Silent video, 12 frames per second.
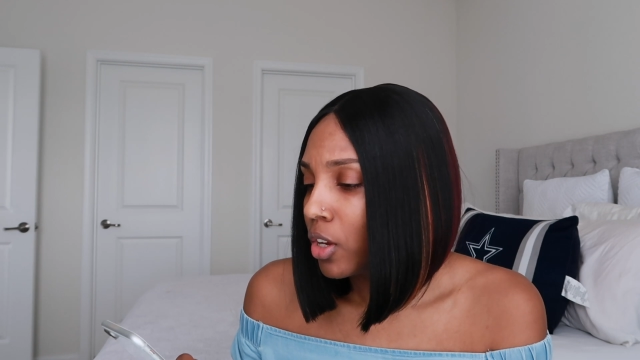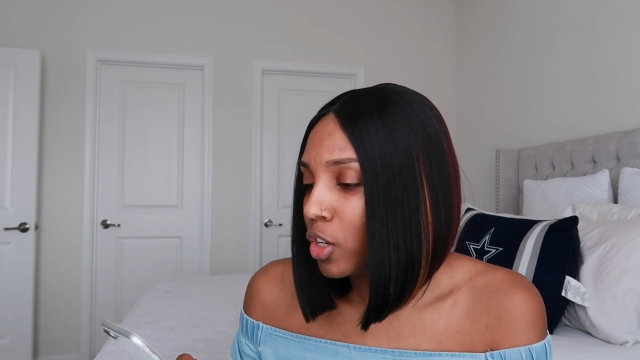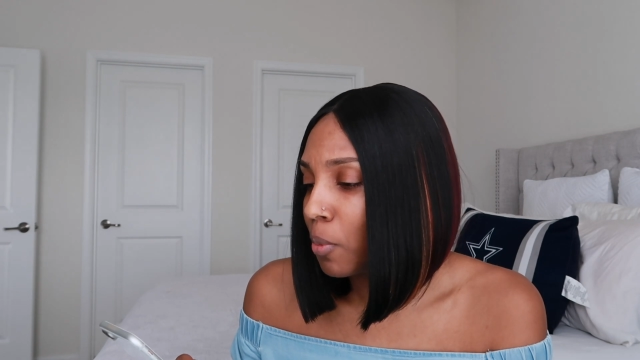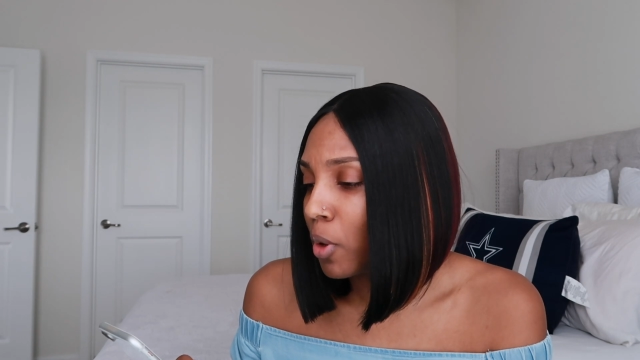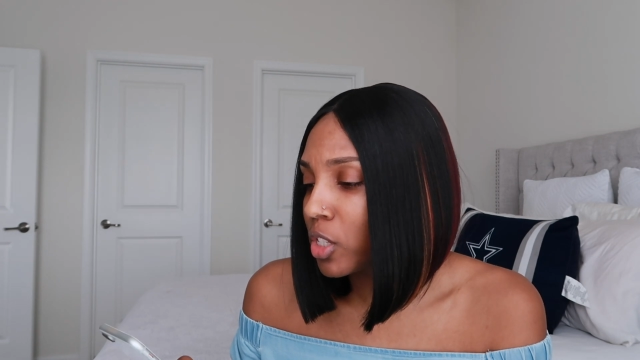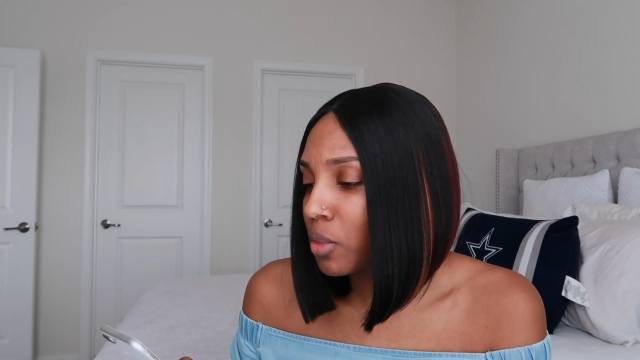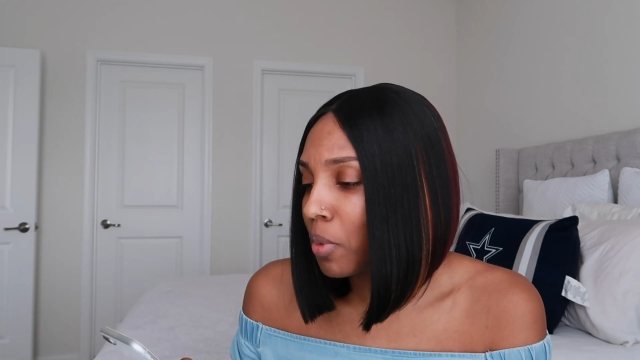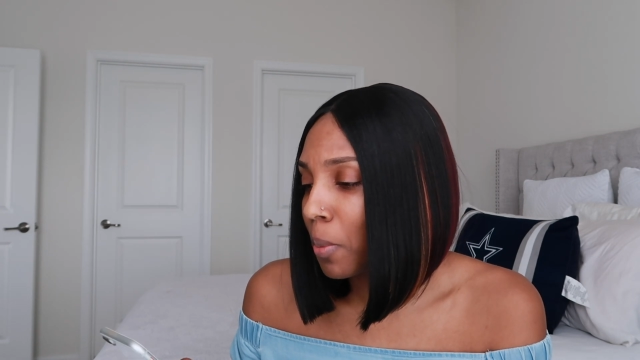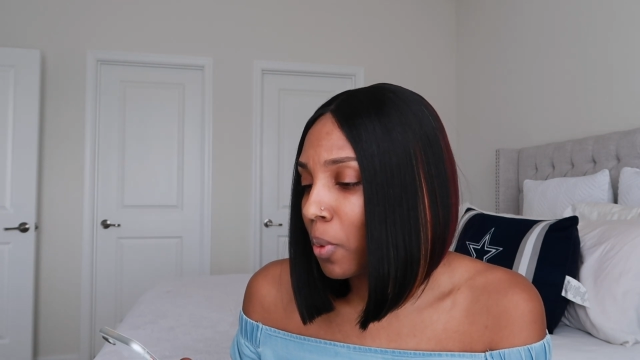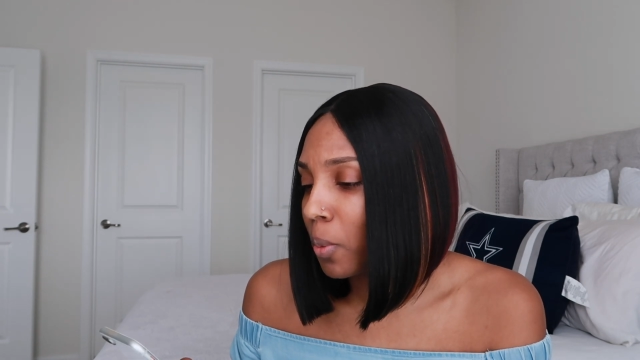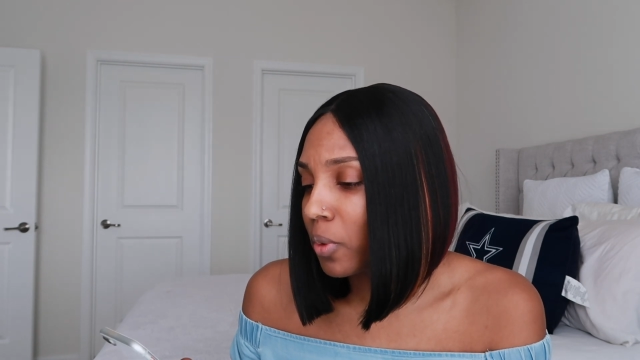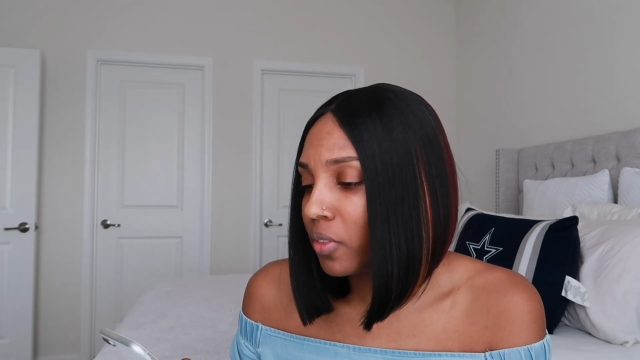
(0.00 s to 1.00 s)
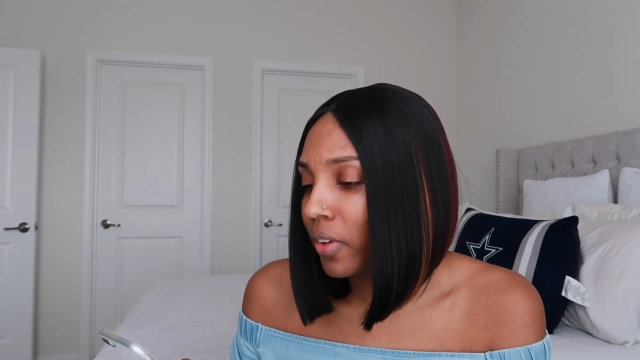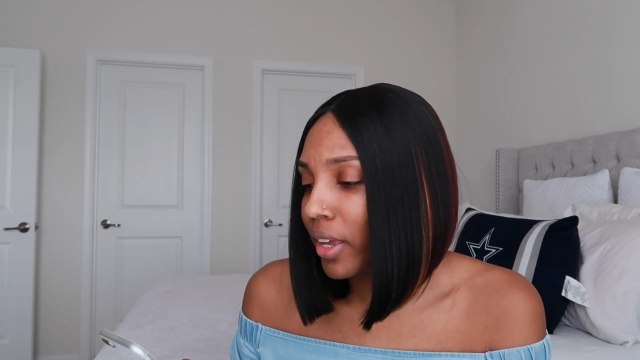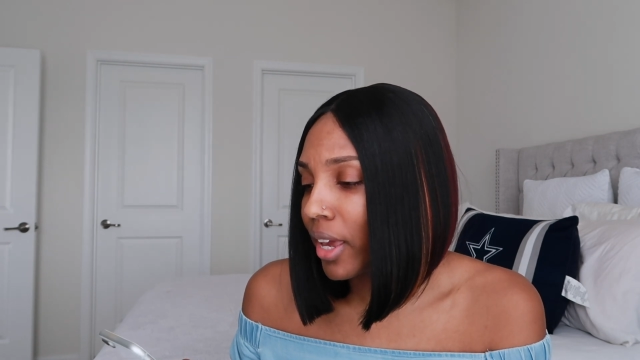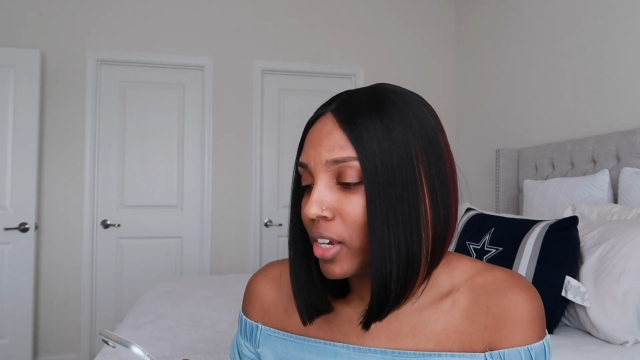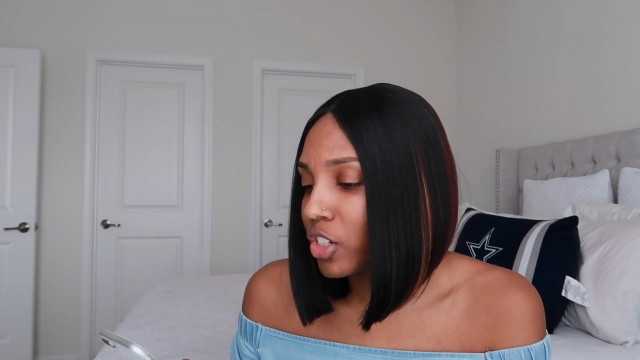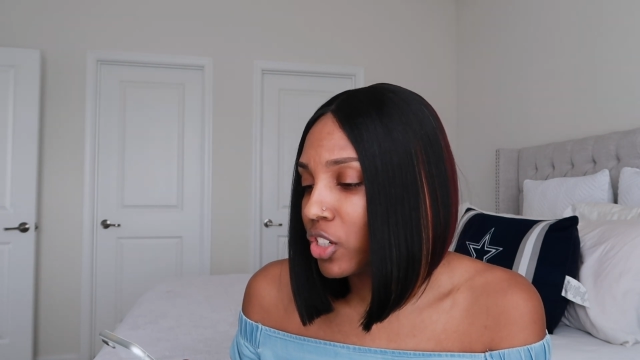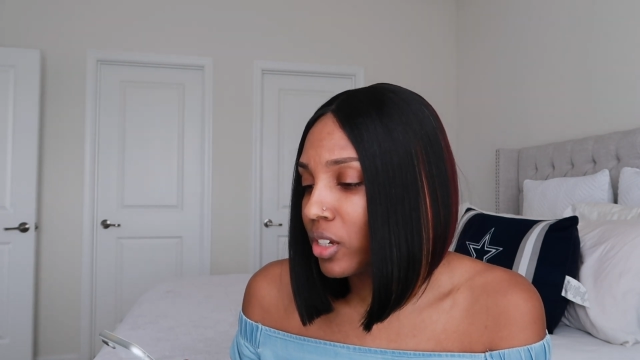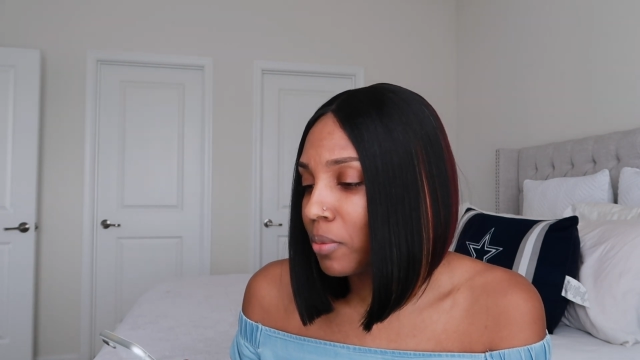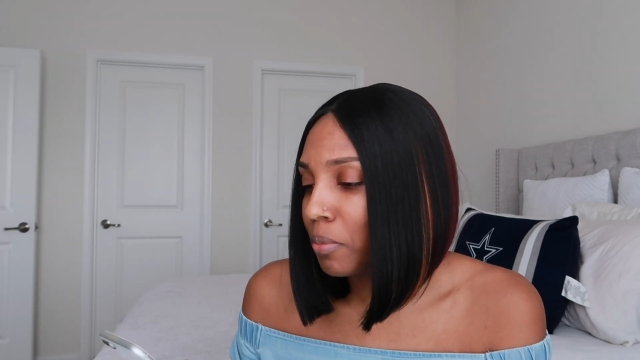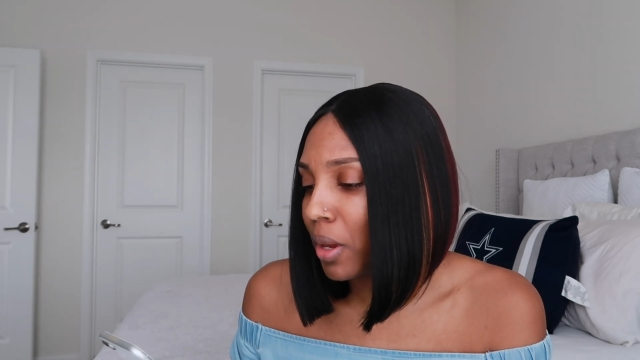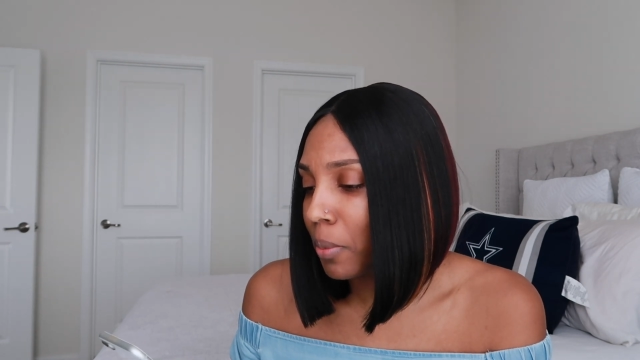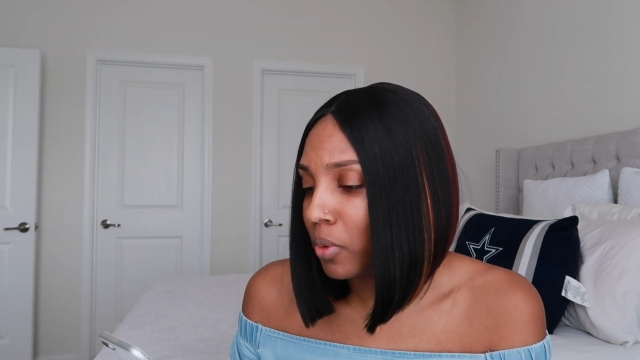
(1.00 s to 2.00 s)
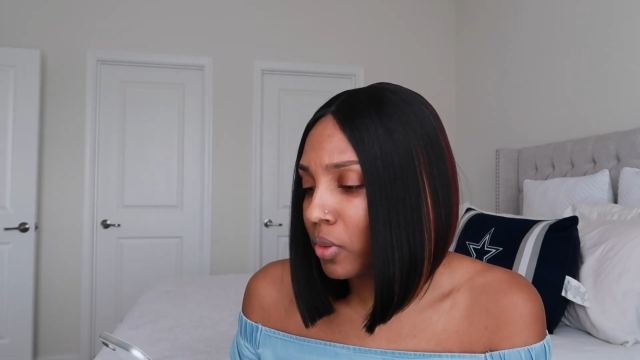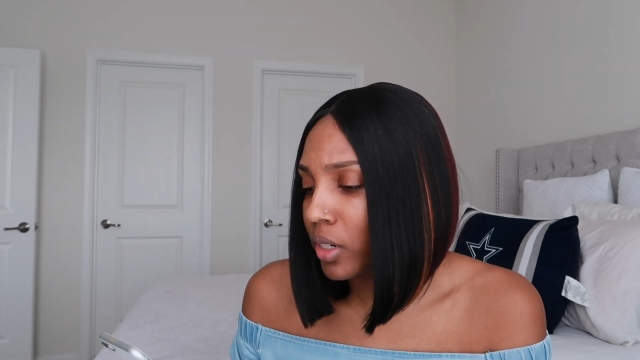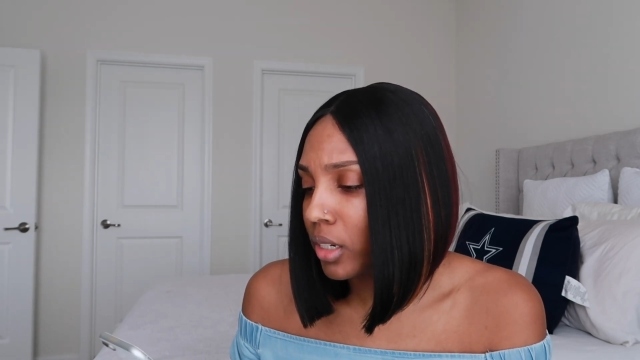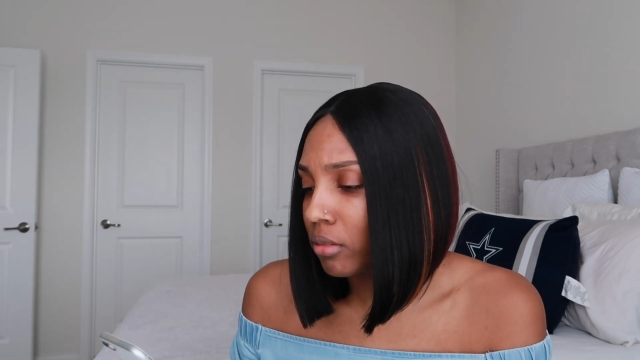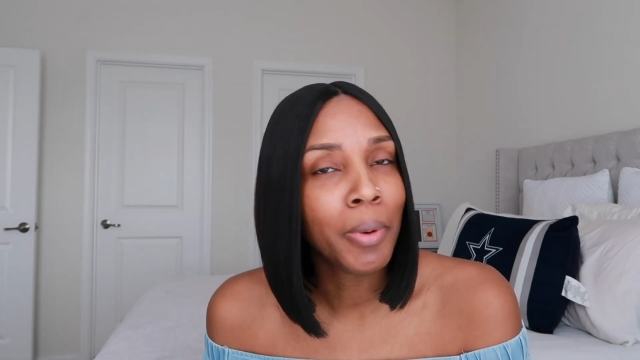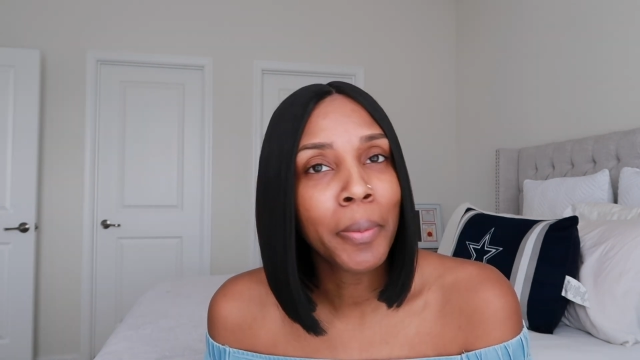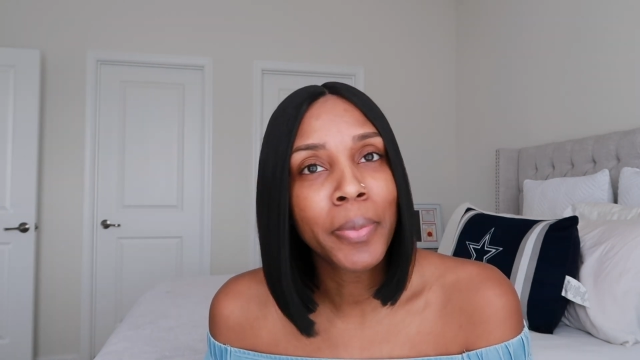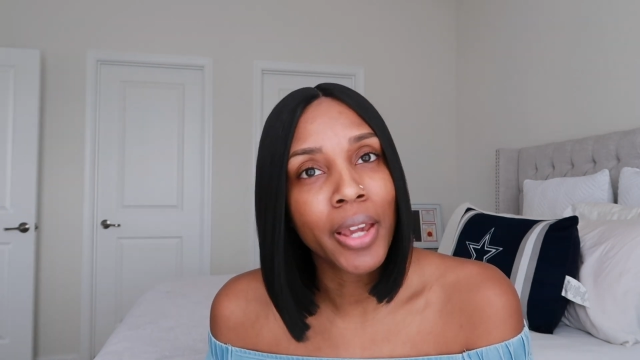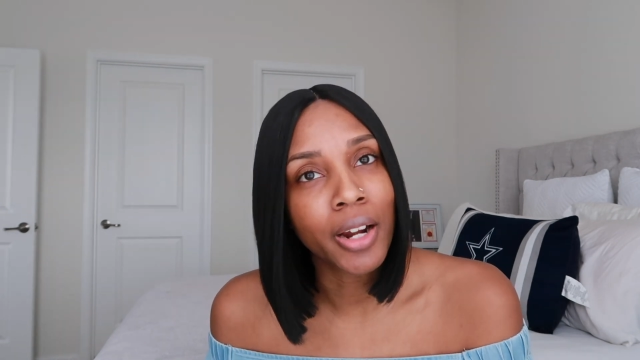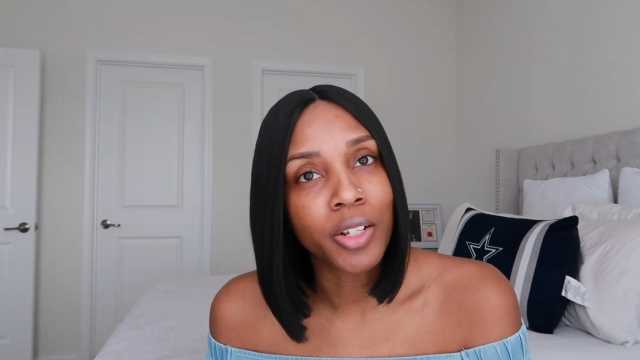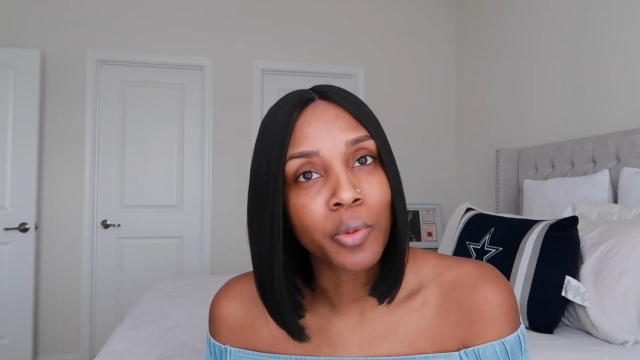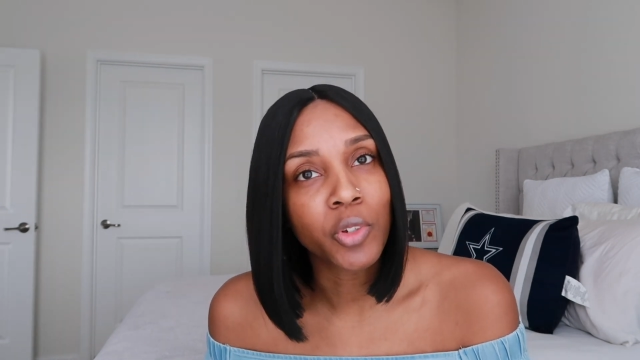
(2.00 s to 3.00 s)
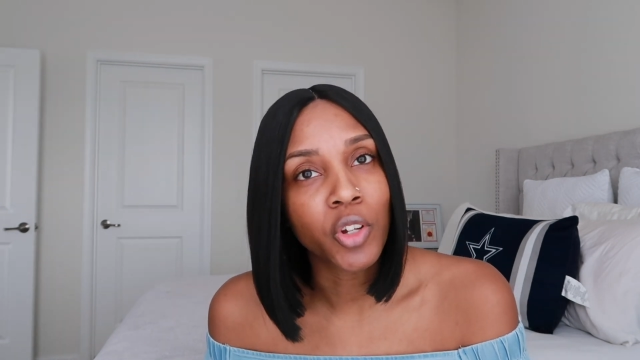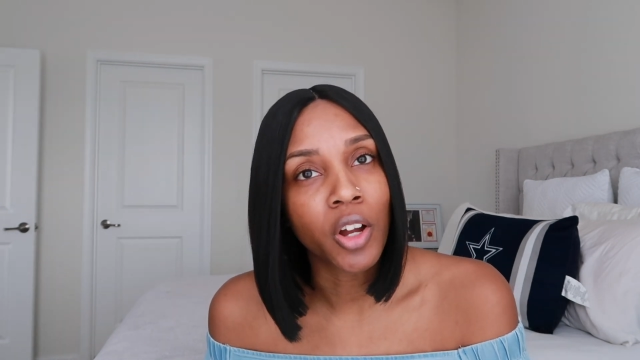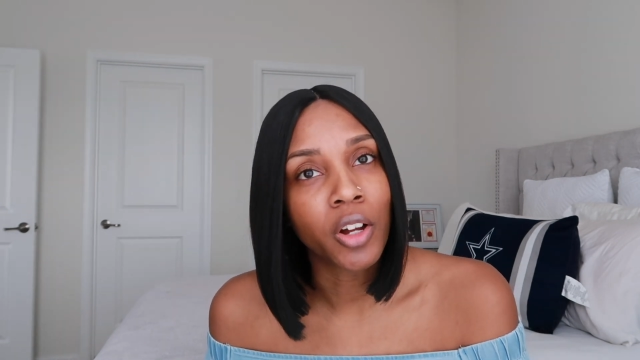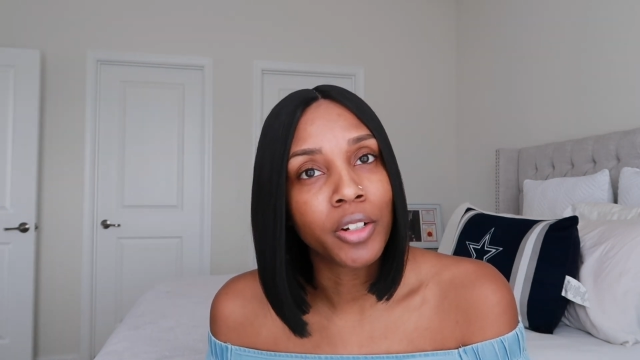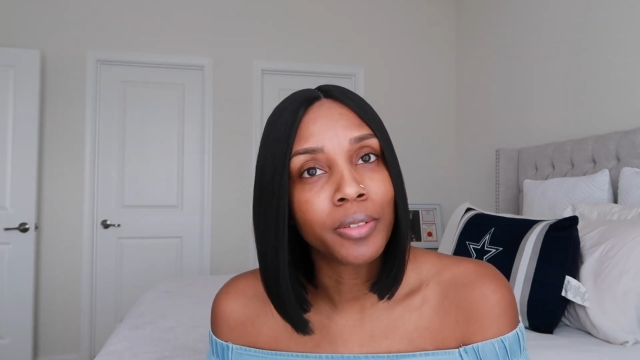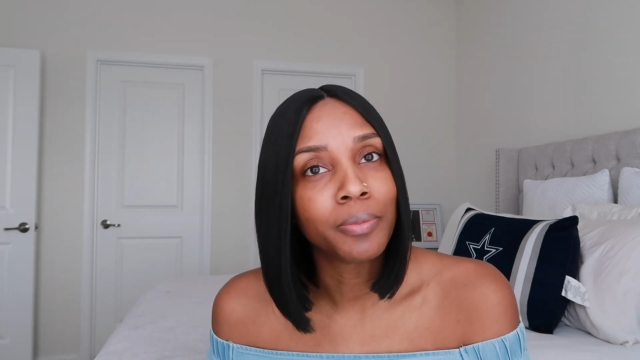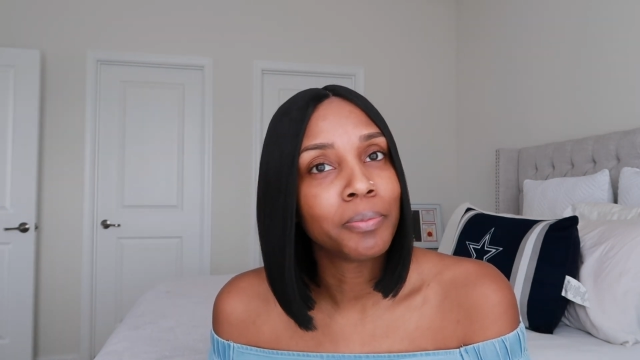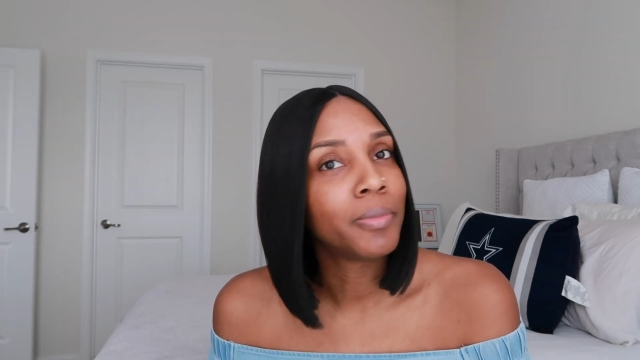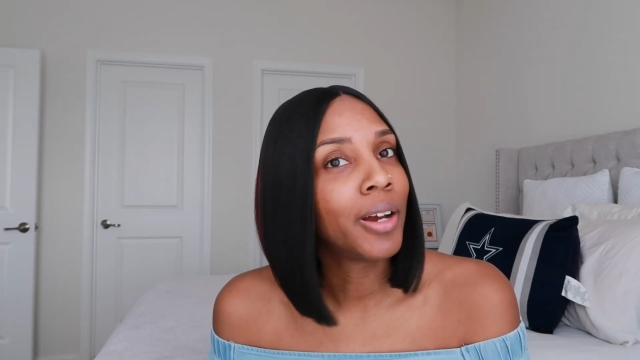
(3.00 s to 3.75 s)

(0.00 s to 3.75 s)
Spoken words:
Your most memorable vacation memory. I'm gonna be honest with y'all.